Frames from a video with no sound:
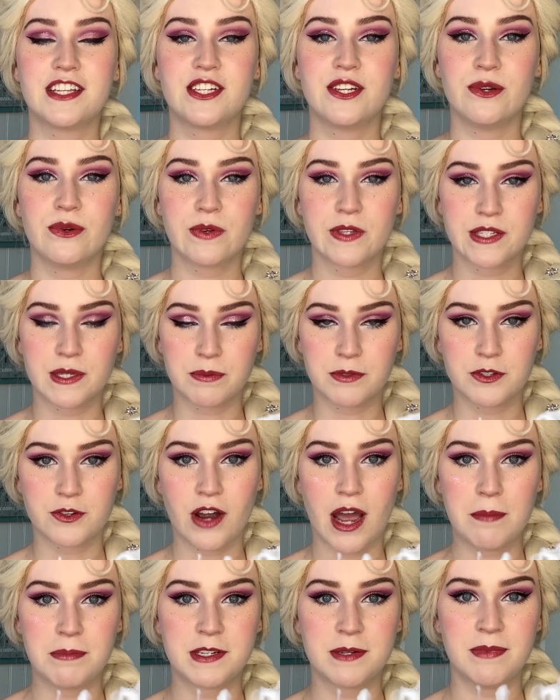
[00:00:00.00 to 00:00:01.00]
to
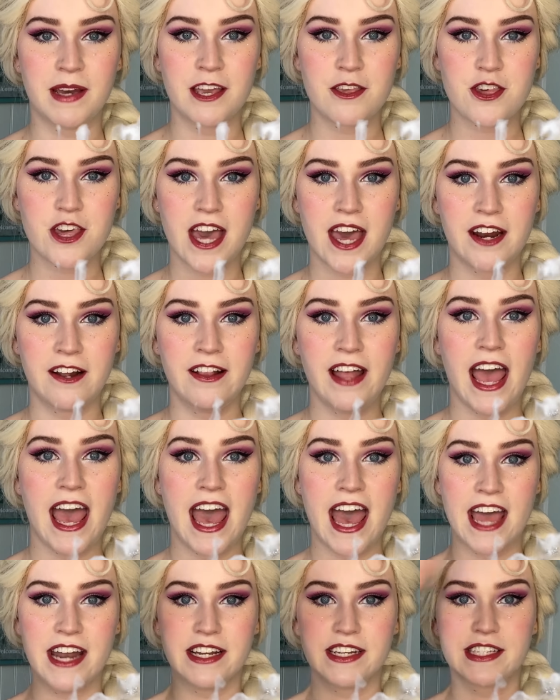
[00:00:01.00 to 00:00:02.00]
subscribe to my channel
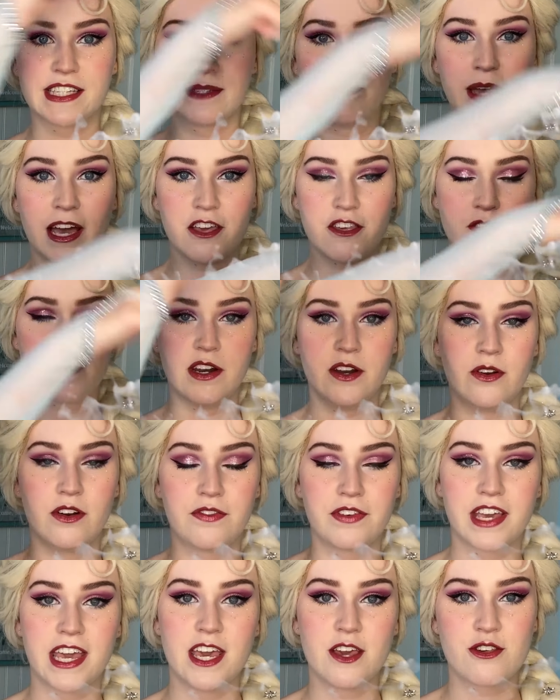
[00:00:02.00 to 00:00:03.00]
and smash the
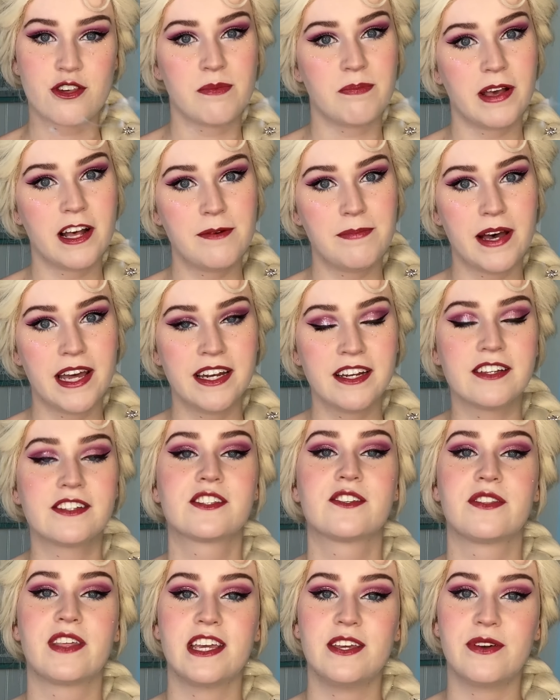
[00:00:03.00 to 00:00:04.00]
notification bell button
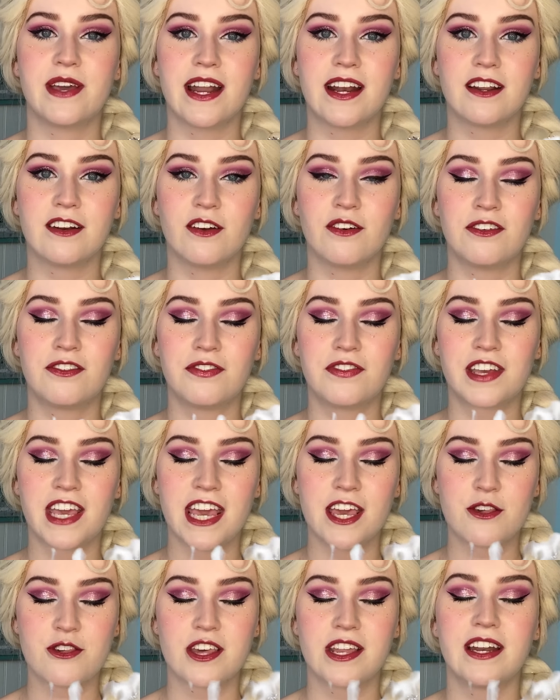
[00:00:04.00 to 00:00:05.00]
so that you get a
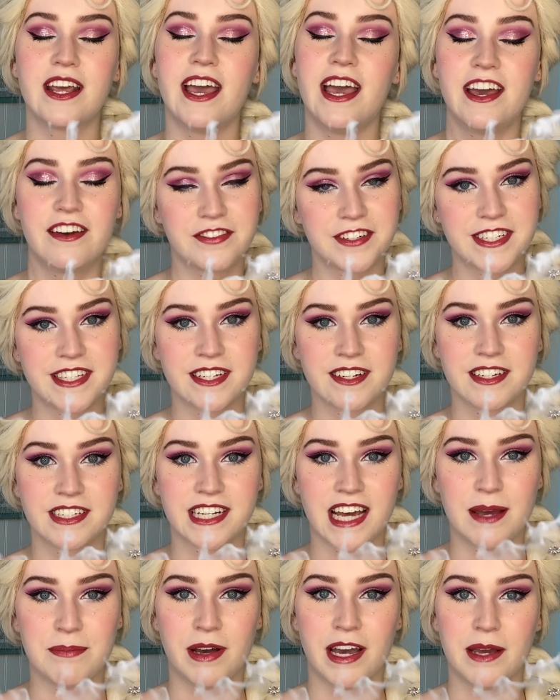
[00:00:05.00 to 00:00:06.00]
notification every single
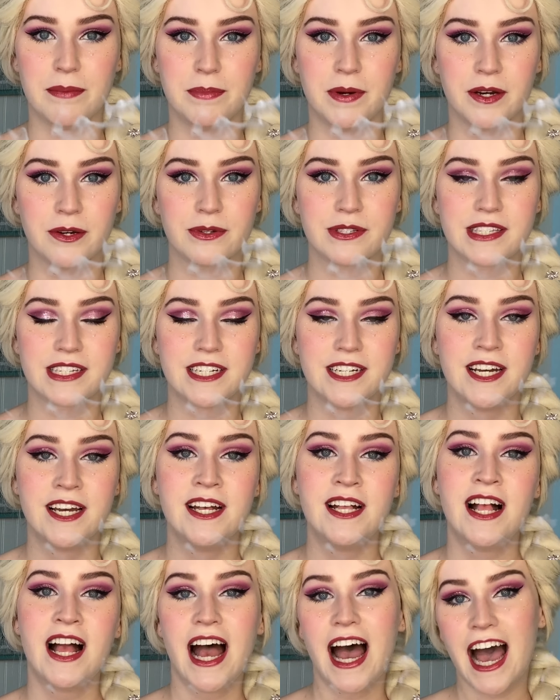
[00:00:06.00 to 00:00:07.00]
time I post.
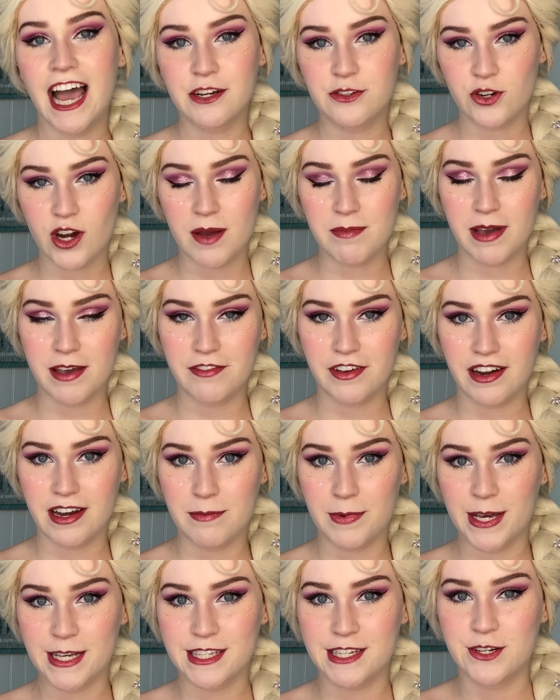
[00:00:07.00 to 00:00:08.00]
I try my very
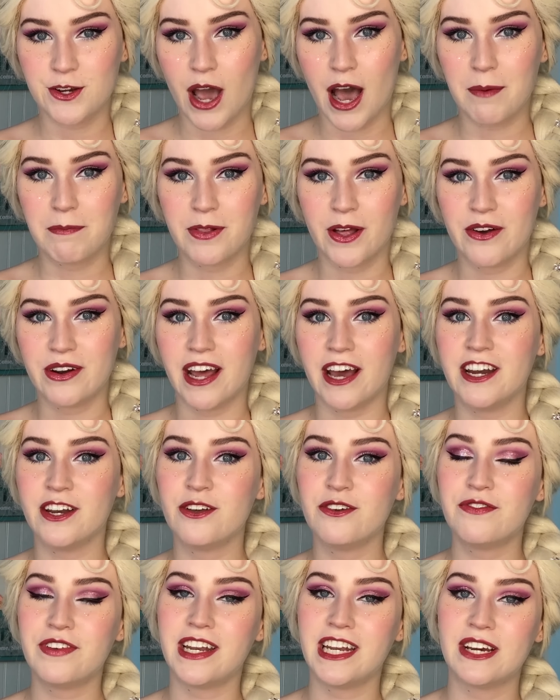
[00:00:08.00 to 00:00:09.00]
best to upload a
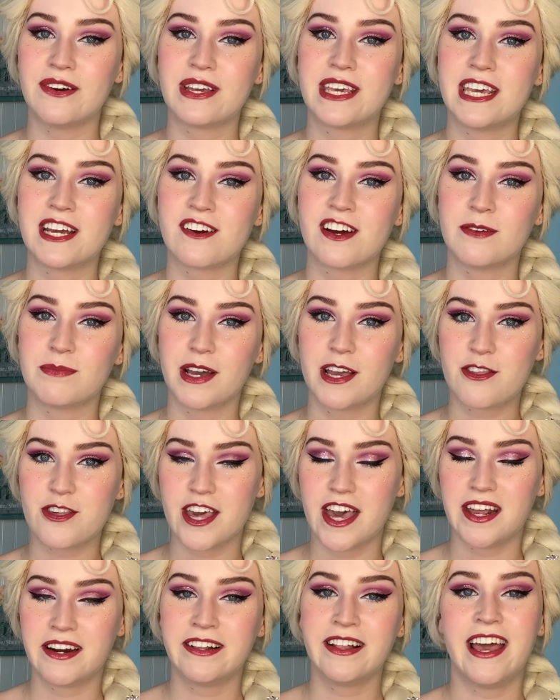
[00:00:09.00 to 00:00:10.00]
new video here on my
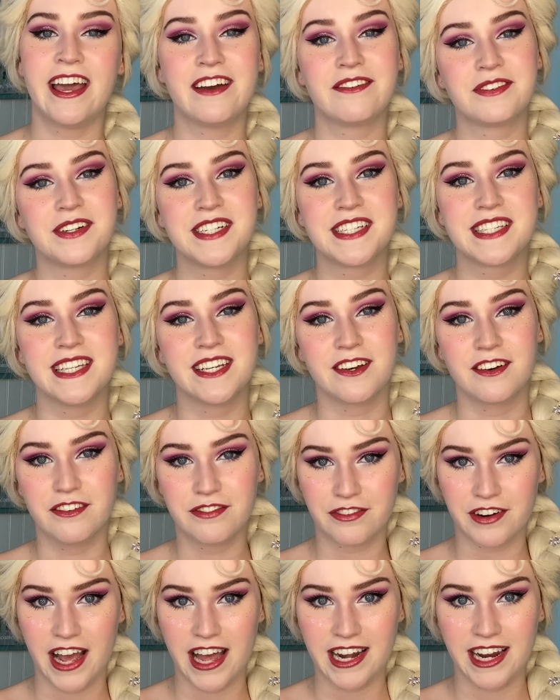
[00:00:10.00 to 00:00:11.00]
channel every single
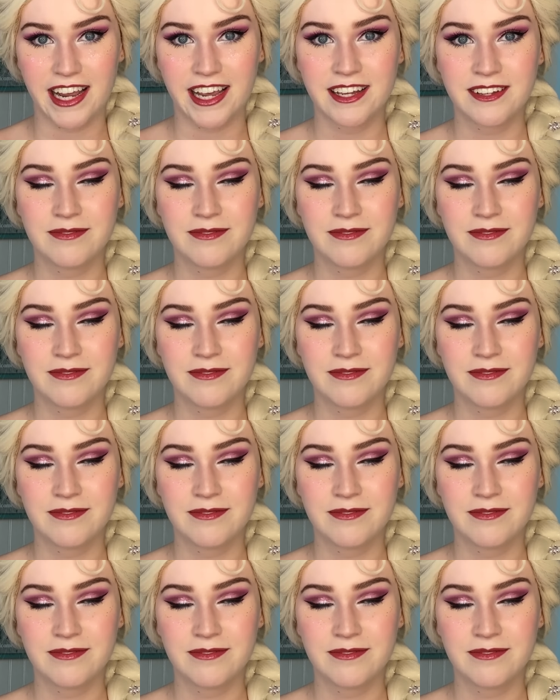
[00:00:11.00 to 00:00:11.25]
Friday.